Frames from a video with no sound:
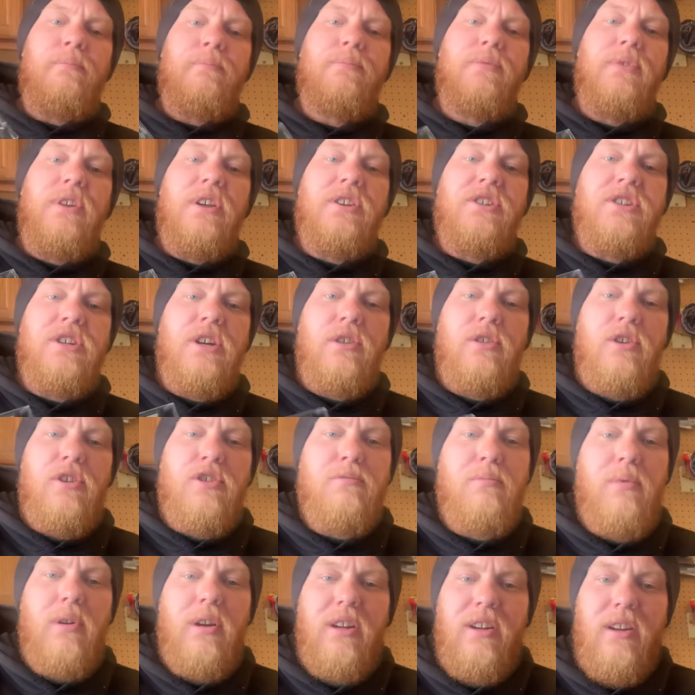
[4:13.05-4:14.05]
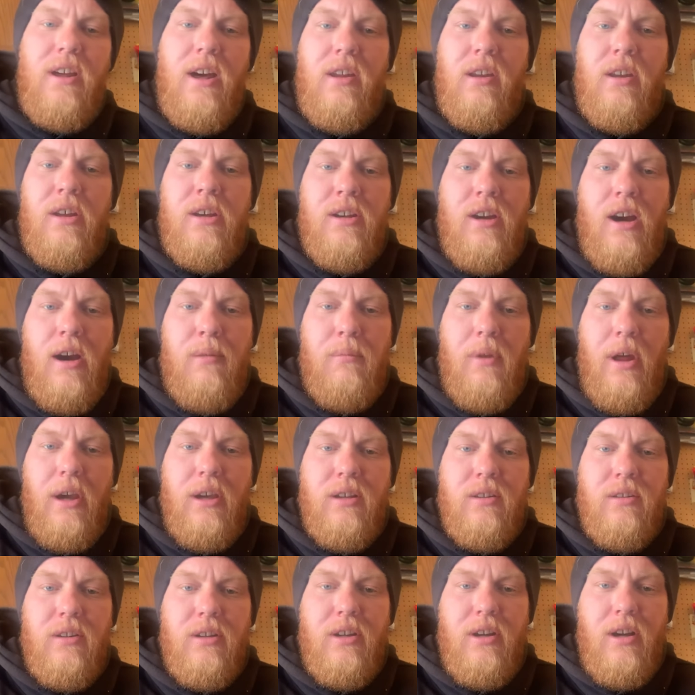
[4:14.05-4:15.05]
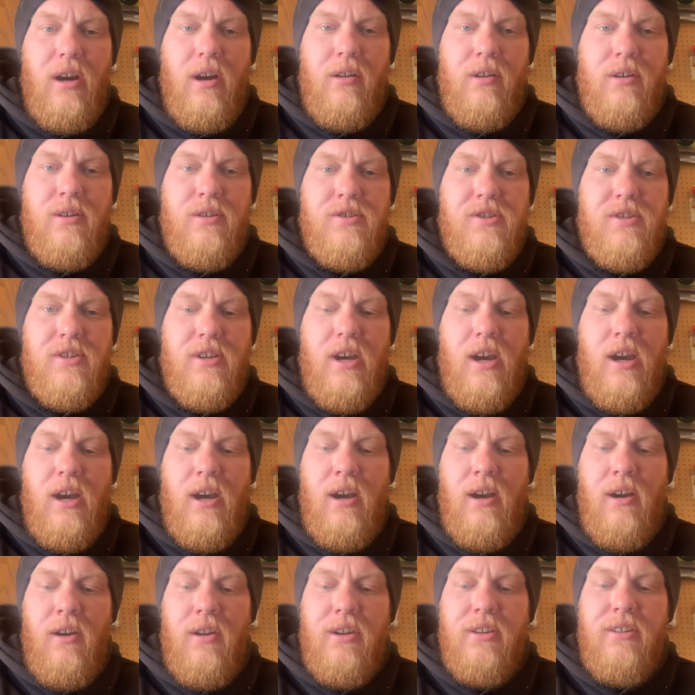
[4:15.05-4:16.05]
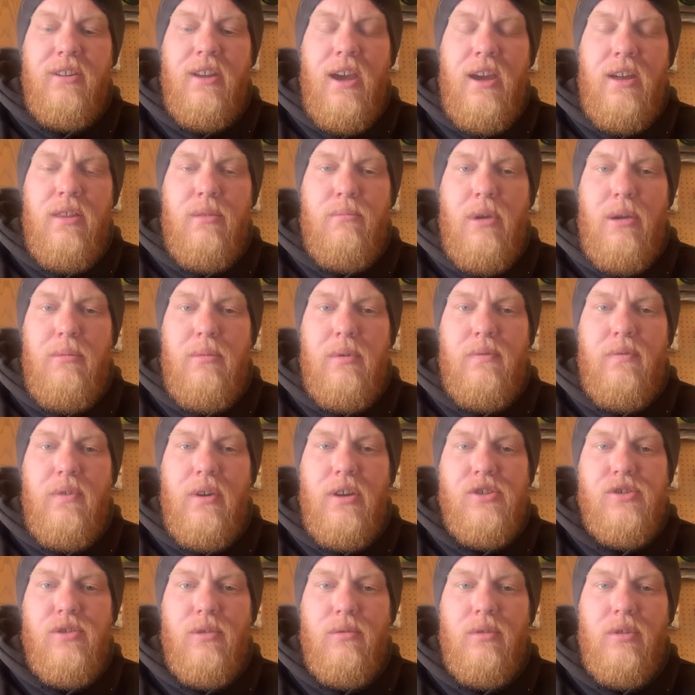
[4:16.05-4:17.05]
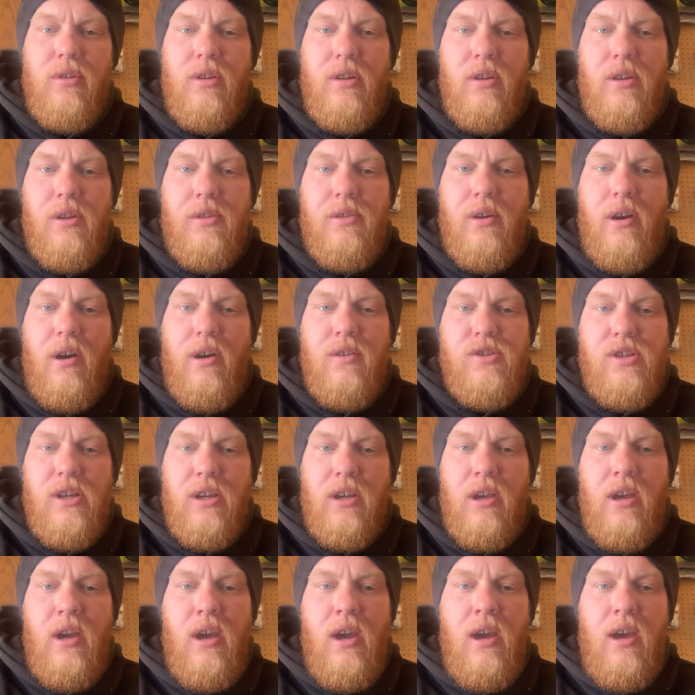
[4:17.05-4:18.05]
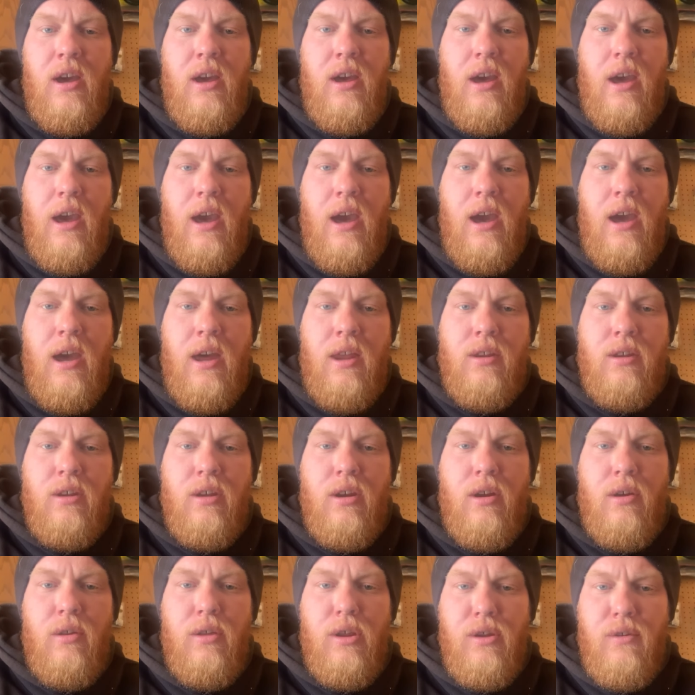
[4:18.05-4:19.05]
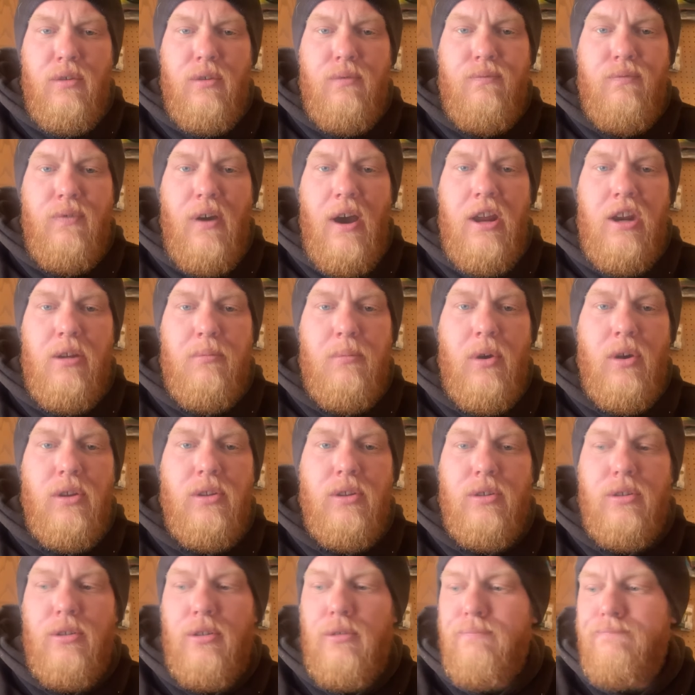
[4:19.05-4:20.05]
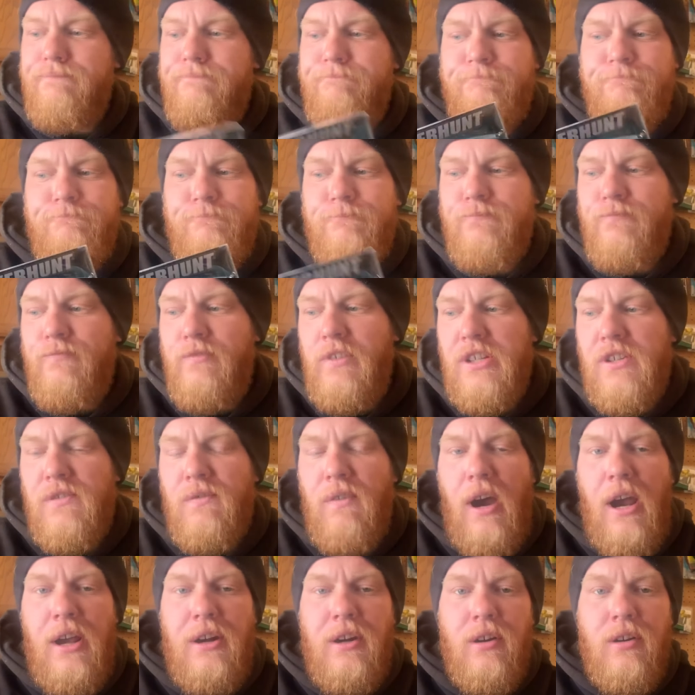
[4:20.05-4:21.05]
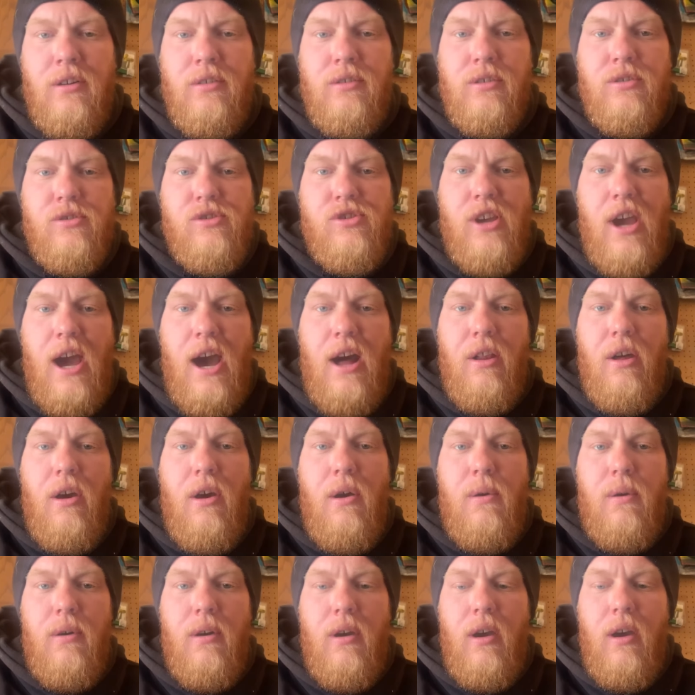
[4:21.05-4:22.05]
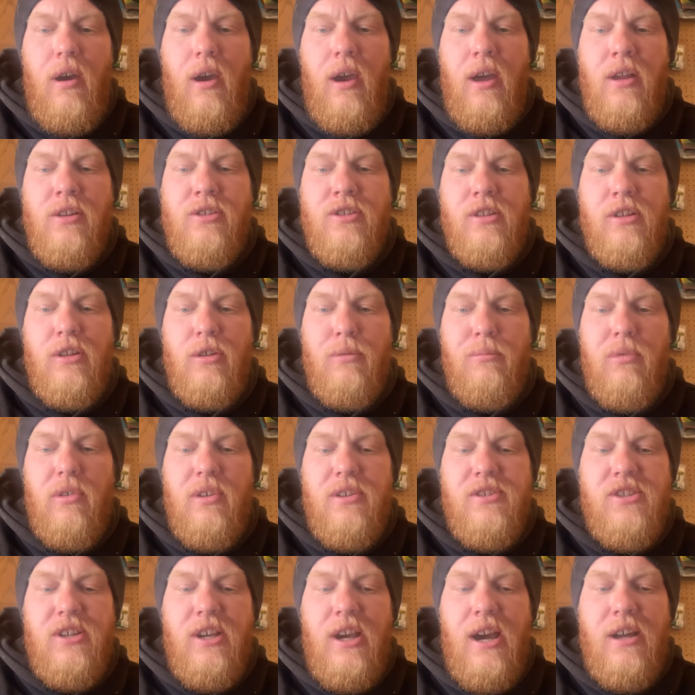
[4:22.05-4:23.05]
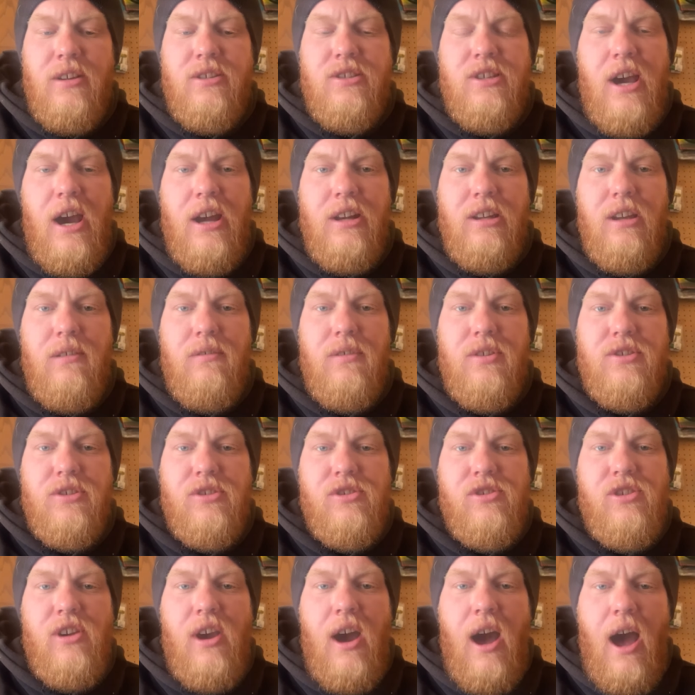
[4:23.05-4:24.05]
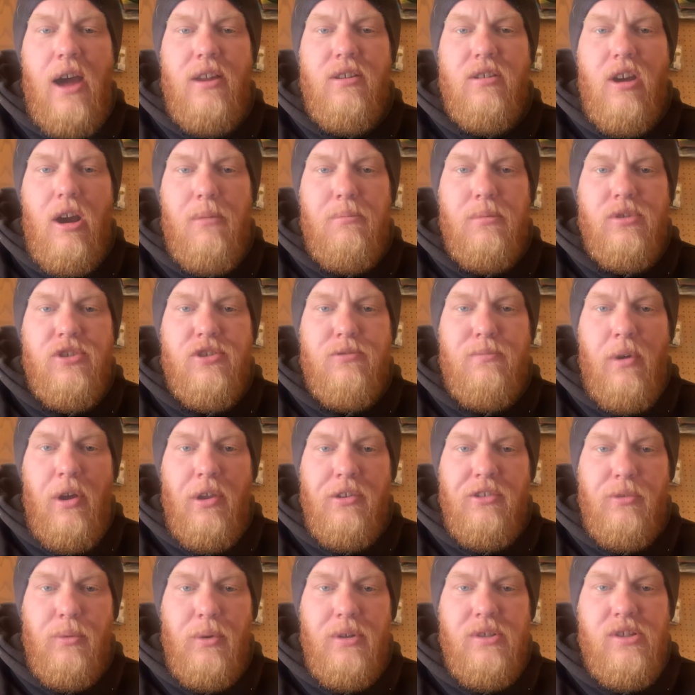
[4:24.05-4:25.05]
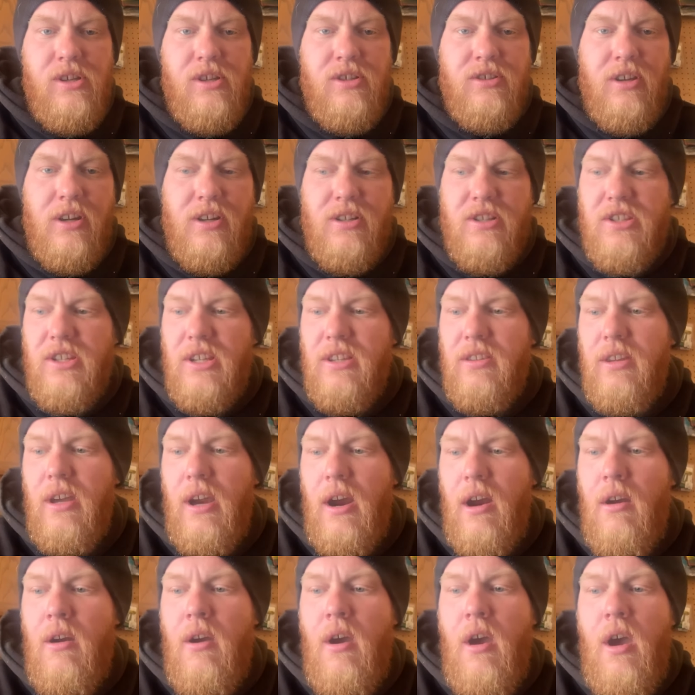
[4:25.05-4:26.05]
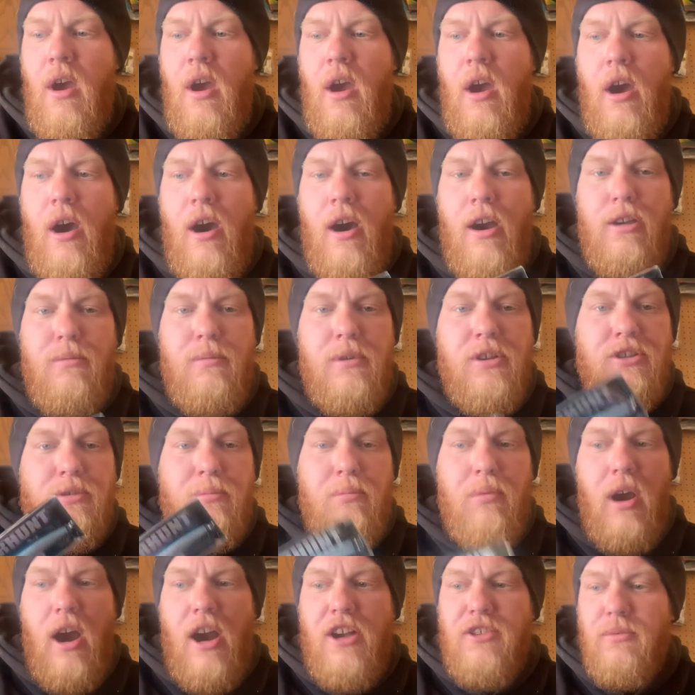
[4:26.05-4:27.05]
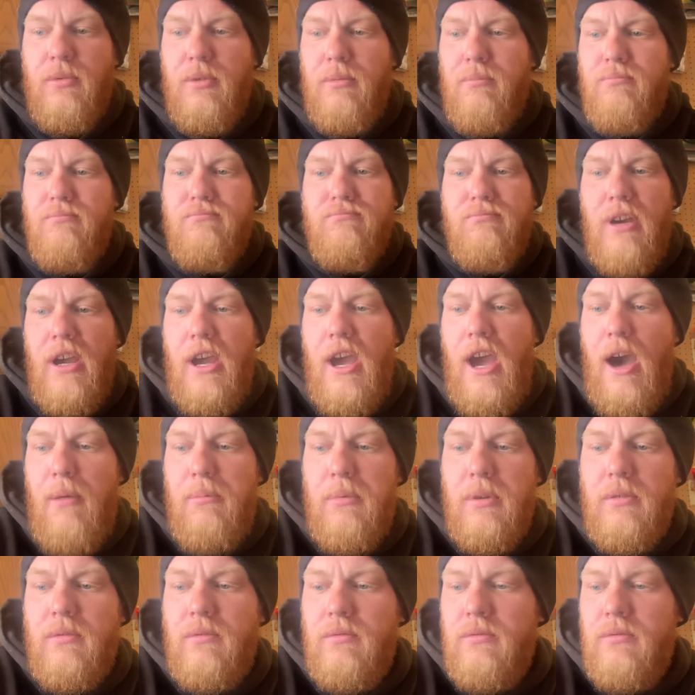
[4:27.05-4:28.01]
This here looks pretty deadly. I'm liking the colors. On a day that maybe fish are really lethargic, and you find them on your fish finder and they're shallow, and it's a little breezy outside, give this a shot. A couple small twitches, let it sit there. You'd be surprised what may happen.